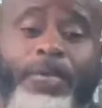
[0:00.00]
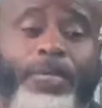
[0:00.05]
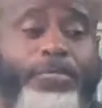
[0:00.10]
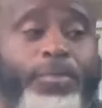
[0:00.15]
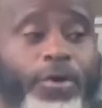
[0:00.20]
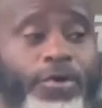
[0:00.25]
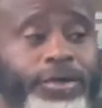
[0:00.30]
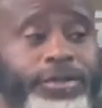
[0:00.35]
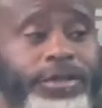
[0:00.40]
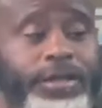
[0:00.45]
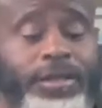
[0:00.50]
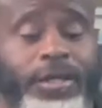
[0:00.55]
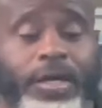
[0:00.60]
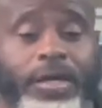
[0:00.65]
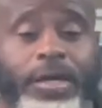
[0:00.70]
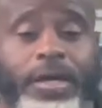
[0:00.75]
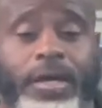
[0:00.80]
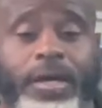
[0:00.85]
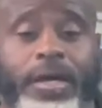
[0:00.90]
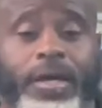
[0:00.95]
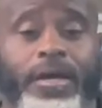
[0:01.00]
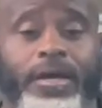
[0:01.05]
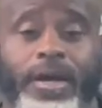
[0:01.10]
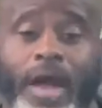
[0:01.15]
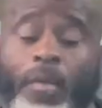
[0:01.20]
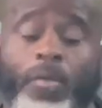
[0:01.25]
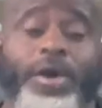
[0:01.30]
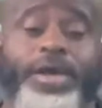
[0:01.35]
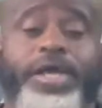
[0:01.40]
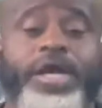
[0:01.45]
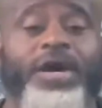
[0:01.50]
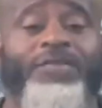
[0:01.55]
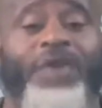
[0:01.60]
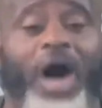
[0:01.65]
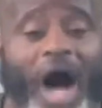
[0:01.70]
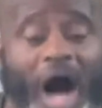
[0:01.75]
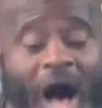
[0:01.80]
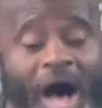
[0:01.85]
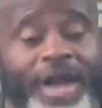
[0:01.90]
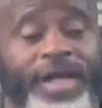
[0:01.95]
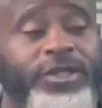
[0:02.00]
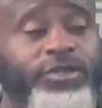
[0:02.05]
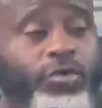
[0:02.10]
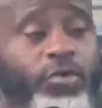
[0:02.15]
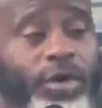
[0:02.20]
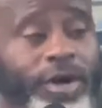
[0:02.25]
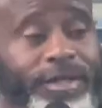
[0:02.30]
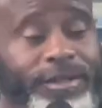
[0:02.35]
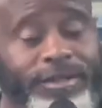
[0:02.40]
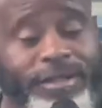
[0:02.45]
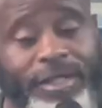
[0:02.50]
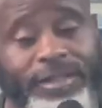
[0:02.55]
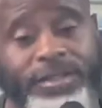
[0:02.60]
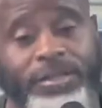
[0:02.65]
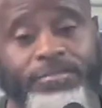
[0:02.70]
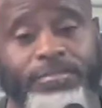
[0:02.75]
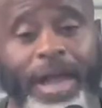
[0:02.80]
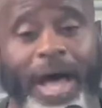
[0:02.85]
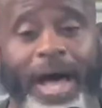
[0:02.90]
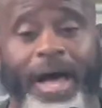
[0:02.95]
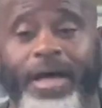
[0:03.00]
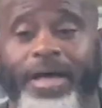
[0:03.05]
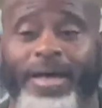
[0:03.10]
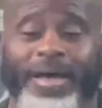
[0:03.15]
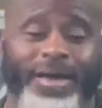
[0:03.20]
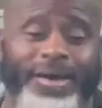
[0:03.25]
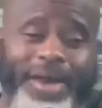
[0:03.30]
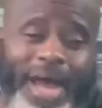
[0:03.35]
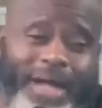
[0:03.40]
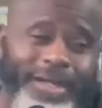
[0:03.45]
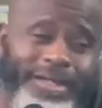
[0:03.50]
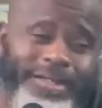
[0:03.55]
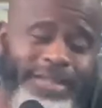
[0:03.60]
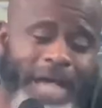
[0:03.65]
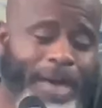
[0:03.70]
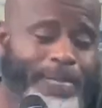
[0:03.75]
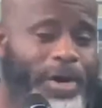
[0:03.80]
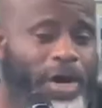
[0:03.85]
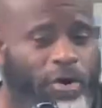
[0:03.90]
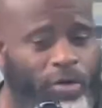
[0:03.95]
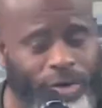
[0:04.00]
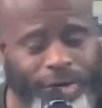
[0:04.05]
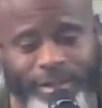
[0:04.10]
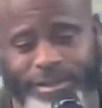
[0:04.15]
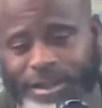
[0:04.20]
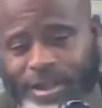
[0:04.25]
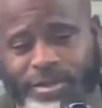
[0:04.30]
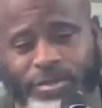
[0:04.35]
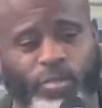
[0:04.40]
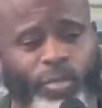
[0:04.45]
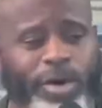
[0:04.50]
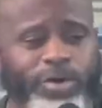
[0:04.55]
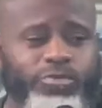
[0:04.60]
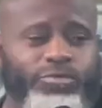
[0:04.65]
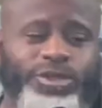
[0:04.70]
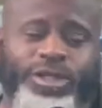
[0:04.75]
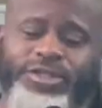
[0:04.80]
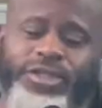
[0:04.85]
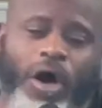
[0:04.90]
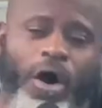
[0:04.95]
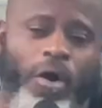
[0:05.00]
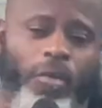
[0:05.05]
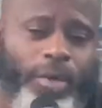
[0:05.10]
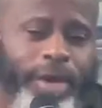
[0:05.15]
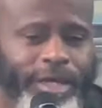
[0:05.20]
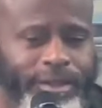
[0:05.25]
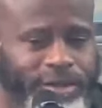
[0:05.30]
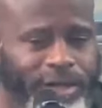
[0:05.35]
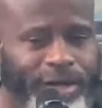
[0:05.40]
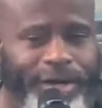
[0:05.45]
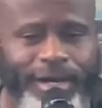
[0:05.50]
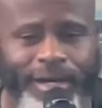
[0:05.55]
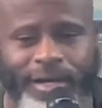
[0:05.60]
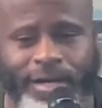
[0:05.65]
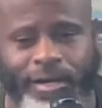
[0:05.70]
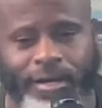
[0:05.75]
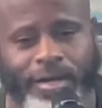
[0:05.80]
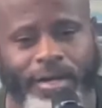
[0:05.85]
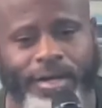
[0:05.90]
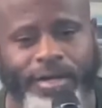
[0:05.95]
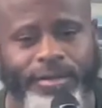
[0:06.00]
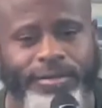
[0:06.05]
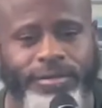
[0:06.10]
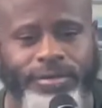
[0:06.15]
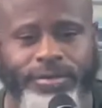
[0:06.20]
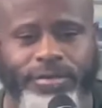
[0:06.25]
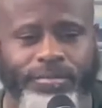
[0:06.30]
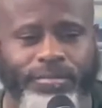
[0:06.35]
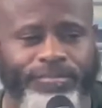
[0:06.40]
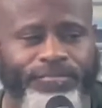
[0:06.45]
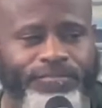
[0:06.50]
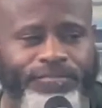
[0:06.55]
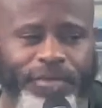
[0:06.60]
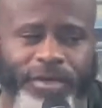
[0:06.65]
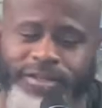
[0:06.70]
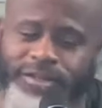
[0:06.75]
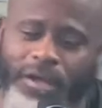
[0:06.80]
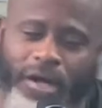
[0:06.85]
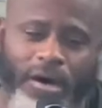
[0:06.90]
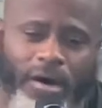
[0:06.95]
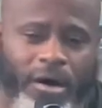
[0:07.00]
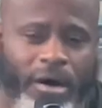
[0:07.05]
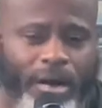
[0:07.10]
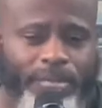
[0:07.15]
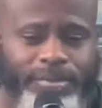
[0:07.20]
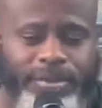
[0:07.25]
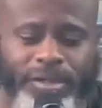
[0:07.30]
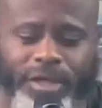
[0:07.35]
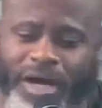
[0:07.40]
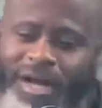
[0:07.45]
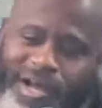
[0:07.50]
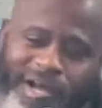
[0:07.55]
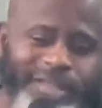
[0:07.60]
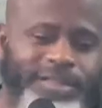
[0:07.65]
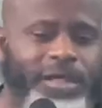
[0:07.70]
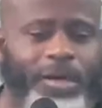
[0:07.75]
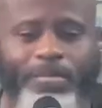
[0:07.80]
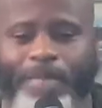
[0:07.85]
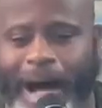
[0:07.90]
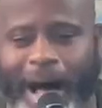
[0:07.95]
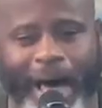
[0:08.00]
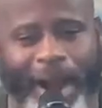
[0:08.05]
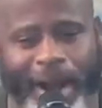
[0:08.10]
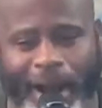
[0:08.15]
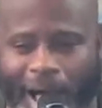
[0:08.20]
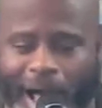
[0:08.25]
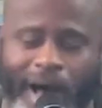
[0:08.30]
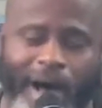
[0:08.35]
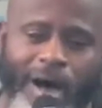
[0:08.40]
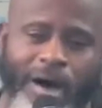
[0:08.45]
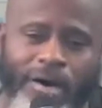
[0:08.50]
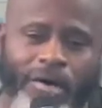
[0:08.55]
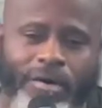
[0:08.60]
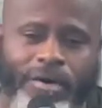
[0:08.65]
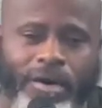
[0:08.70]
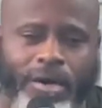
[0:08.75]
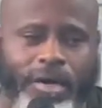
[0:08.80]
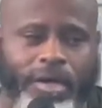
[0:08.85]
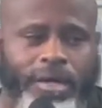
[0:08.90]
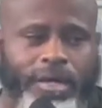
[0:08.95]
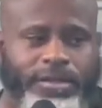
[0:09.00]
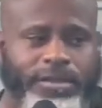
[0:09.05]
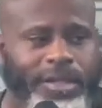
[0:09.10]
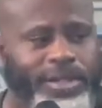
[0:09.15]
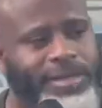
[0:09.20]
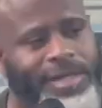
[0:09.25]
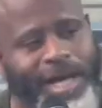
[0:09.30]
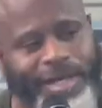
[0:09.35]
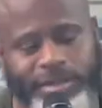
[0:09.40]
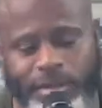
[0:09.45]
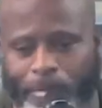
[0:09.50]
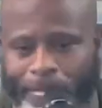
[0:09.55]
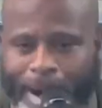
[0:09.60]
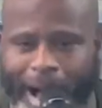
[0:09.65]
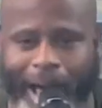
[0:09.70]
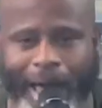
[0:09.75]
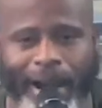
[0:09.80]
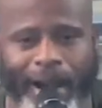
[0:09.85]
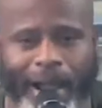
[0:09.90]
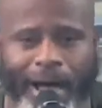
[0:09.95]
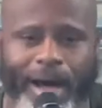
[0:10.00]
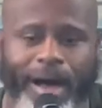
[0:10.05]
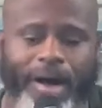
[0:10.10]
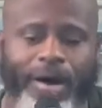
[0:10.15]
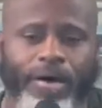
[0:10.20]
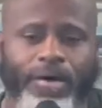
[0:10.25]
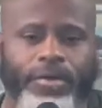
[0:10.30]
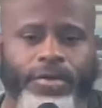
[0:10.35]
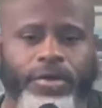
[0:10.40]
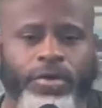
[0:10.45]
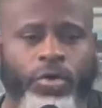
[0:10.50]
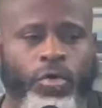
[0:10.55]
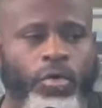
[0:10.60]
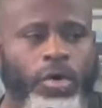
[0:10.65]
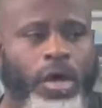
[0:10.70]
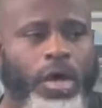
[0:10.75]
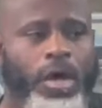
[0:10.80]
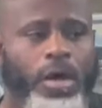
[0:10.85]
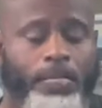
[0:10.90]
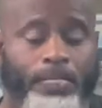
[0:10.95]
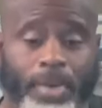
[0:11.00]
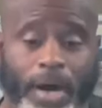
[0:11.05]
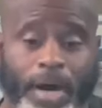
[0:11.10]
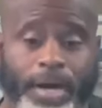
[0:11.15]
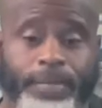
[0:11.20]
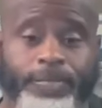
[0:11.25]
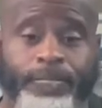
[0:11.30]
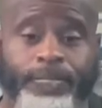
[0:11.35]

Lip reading: of person that will give honest criticism, not the type of criticism where you just always looking for to cut somebody down, to tear somebody down, you know, but